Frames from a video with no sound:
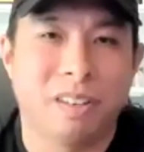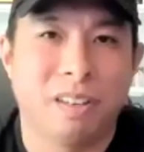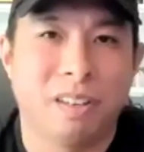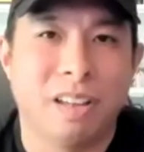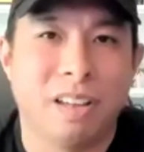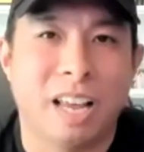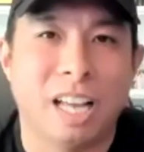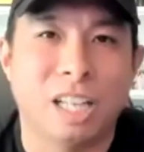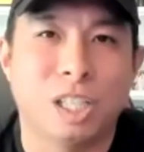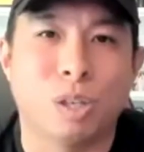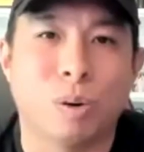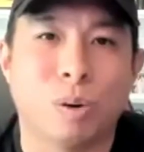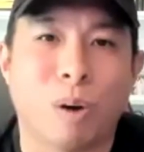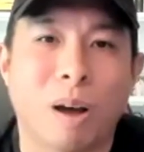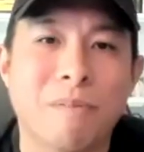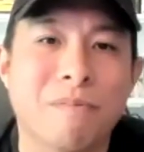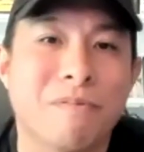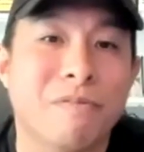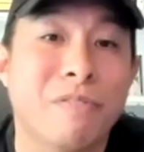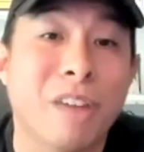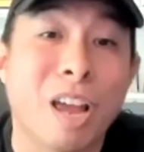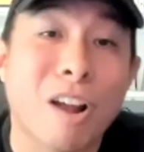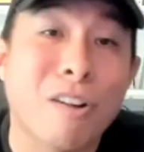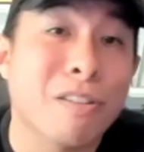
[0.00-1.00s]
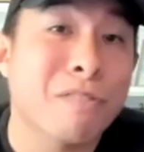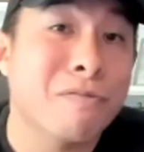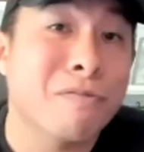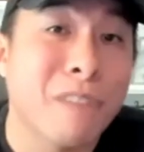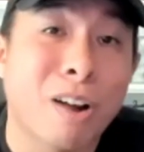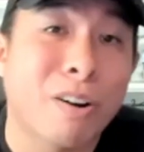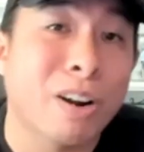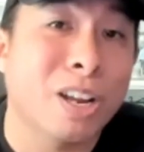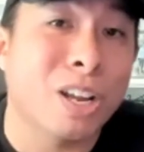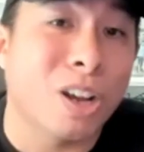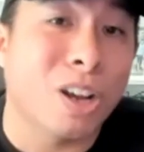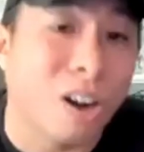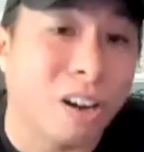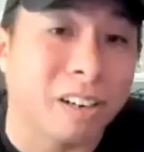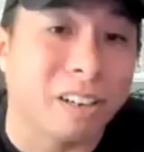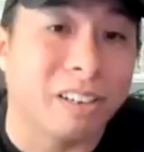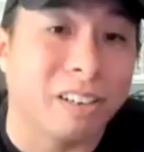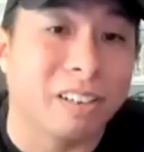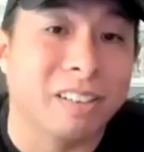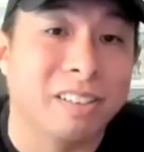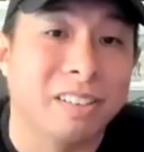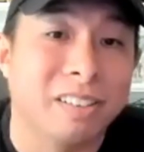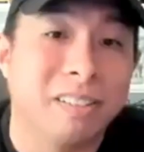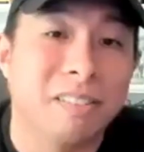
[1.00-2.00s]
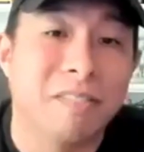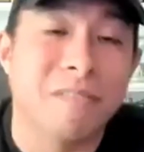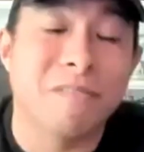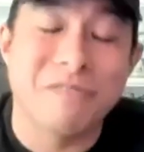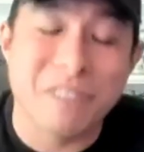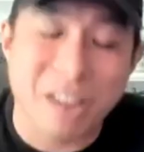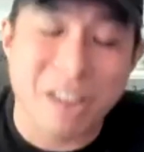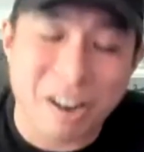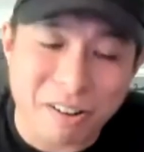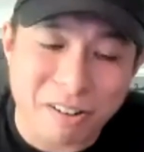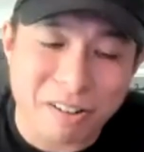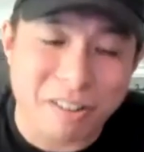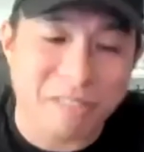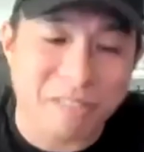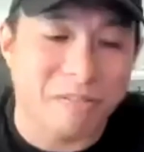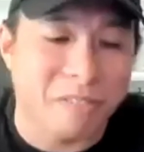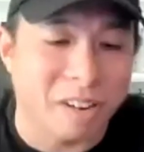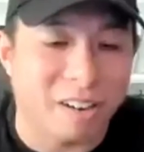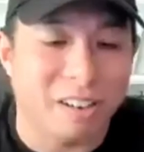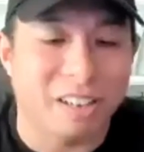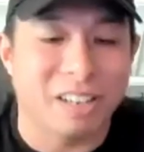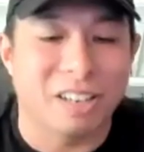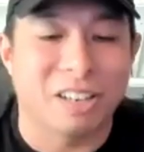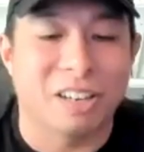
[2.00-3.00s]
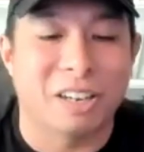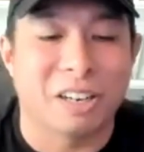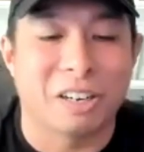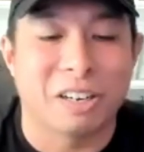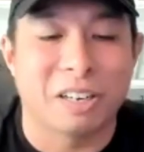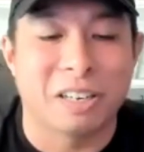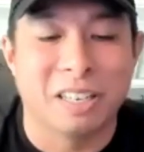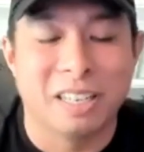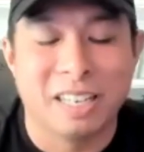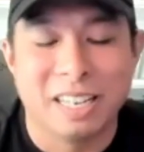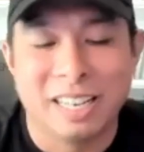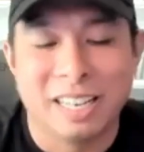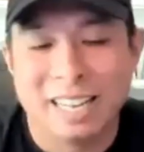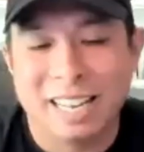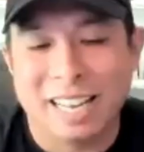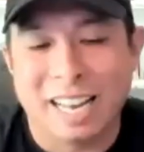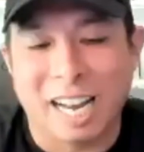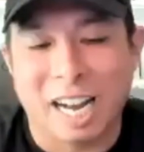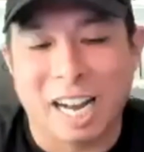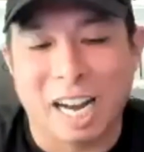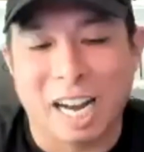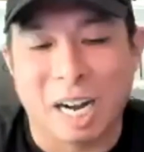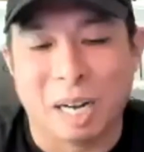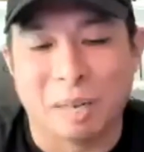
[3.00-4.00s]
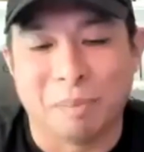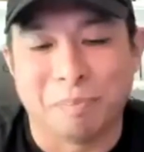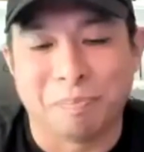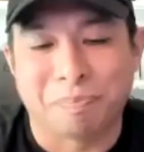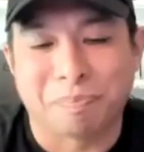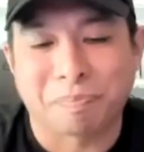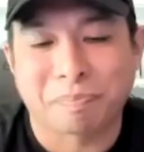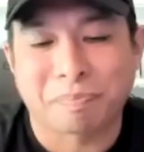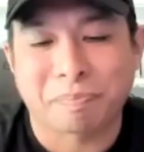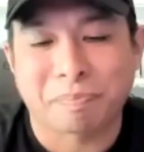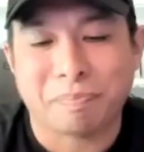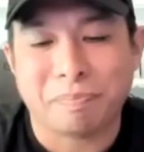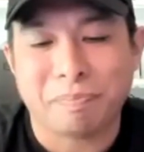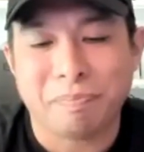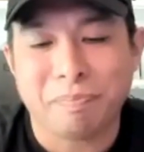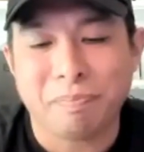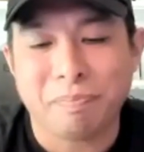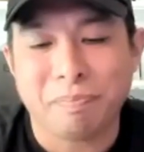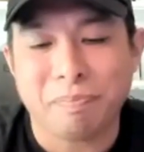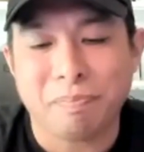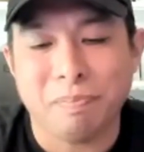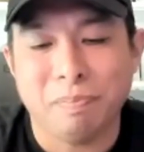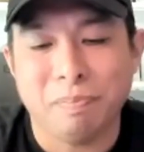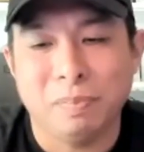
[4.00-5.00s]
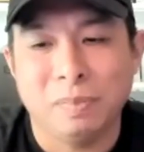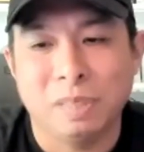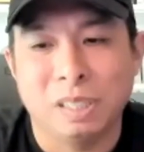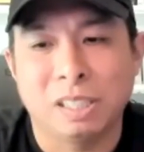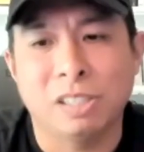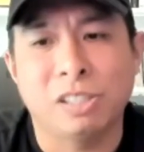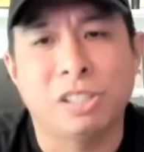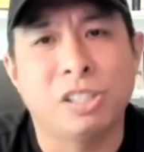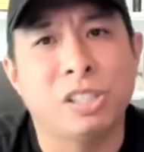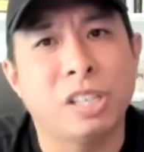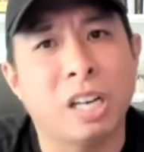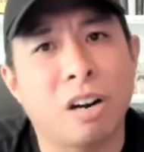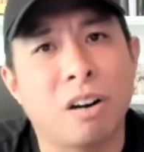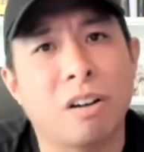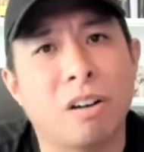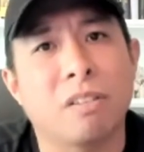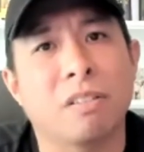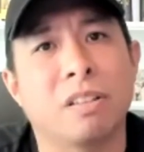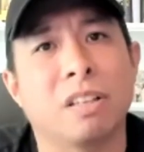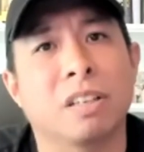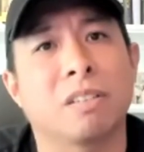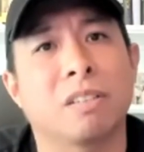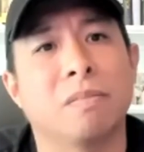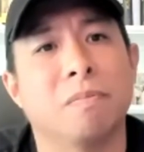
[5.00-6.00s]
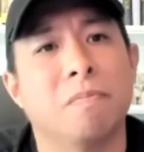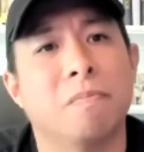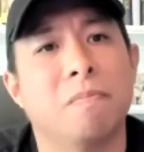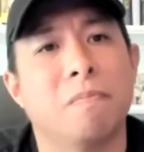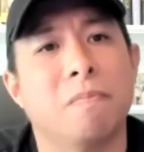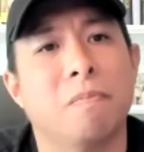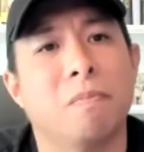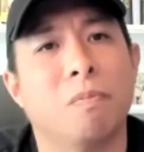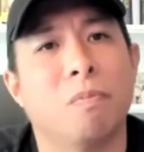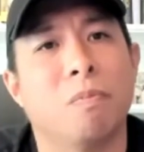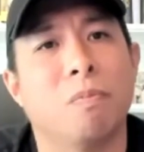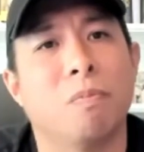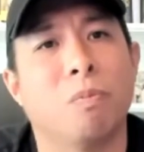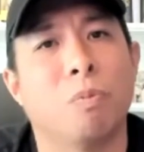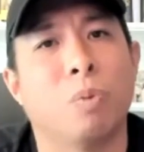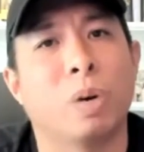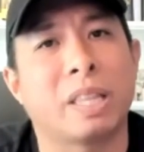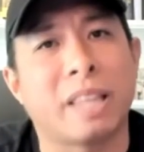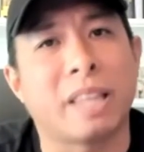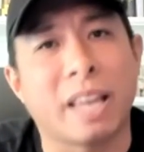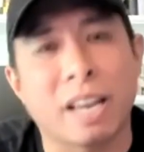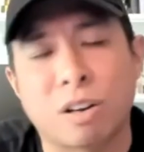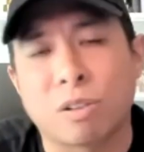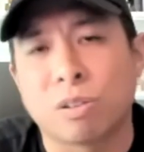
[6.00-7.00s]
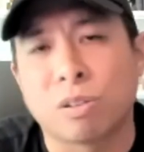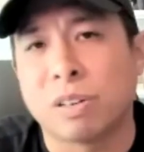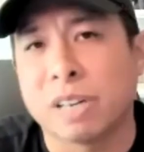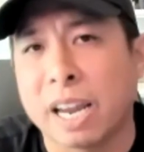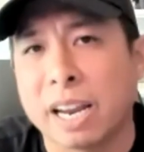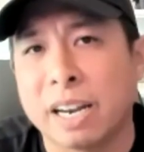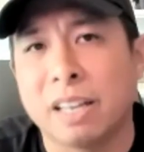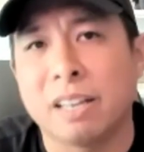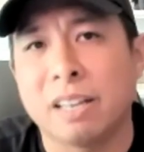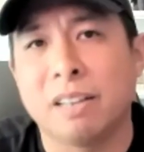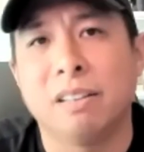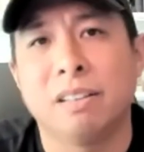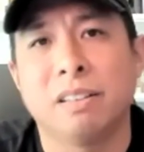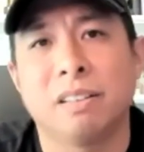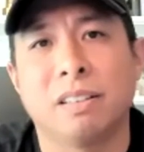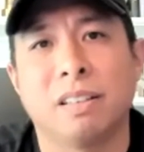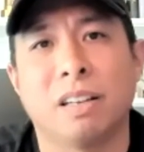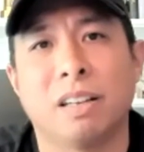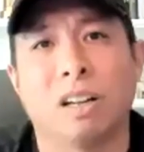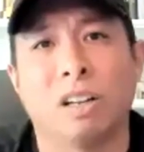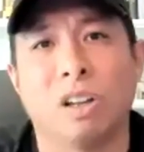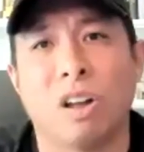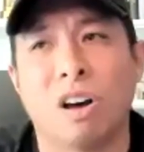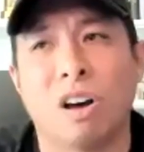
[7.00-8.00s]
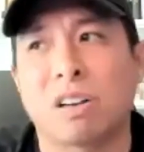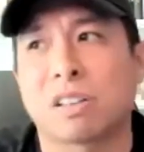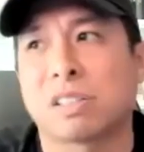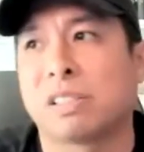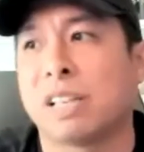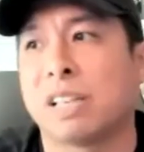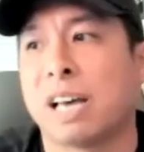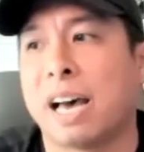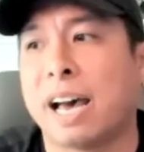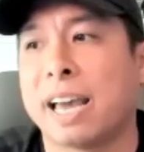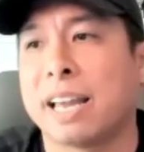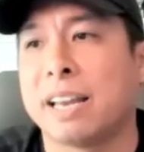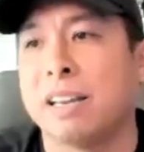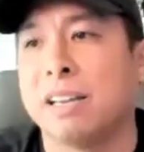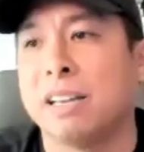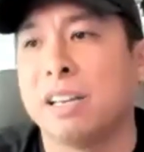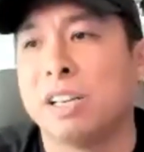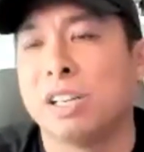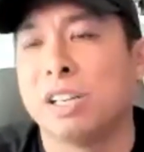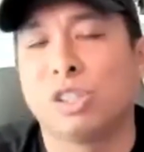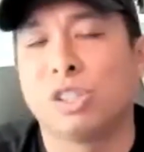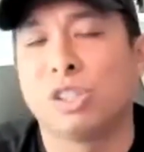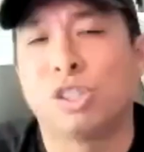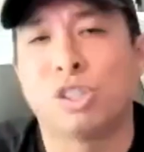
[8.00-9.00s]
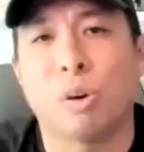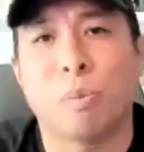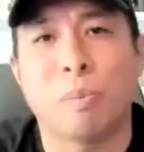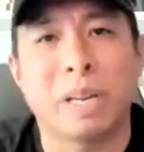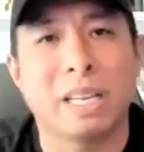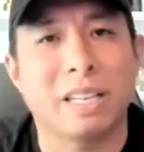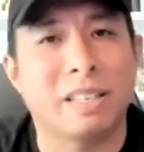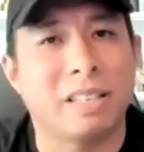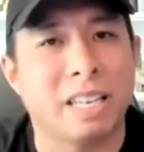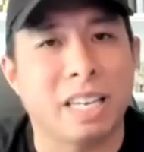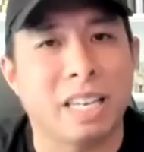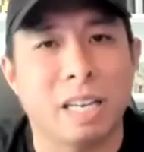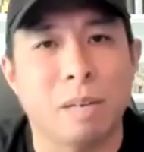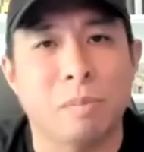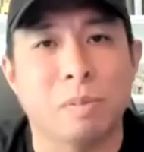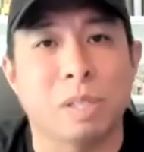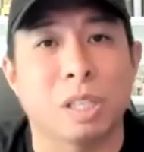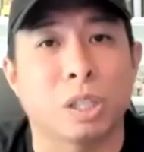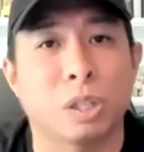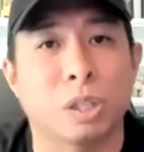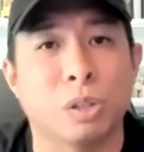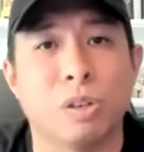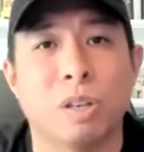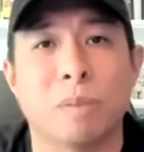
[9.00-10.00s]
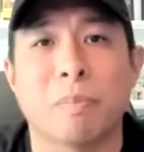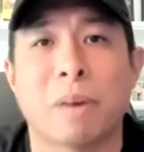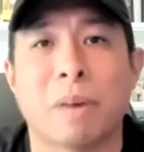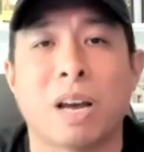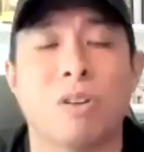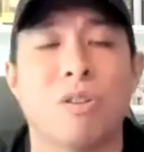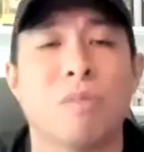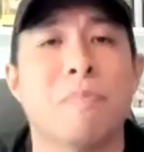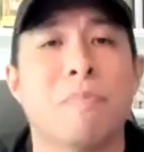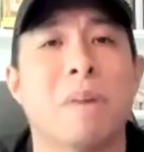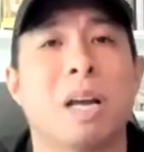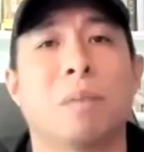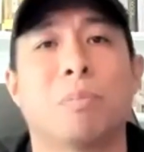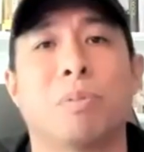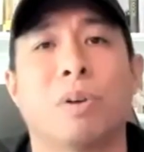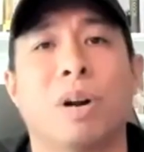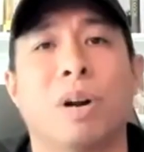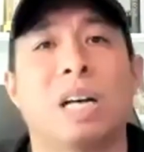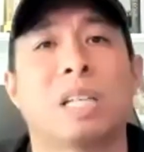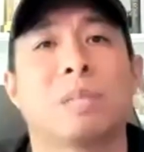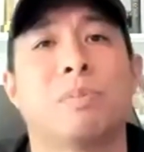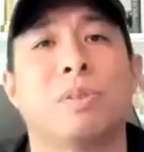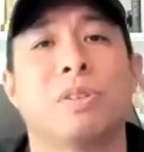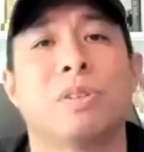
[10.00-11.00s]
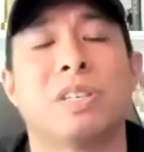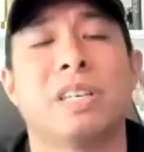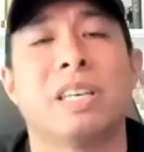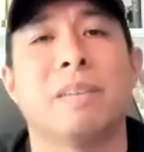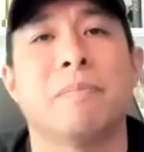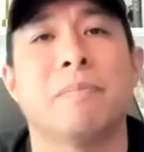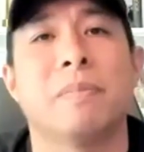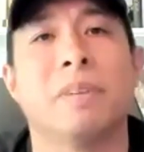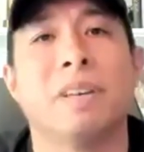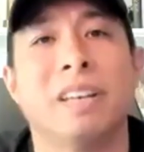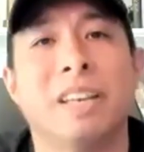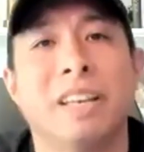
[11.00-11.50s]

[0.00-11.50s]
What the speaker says: And so I'm very, very honored, very, very honored to share what they created alongside so many teams, including my own Meta Prosper team.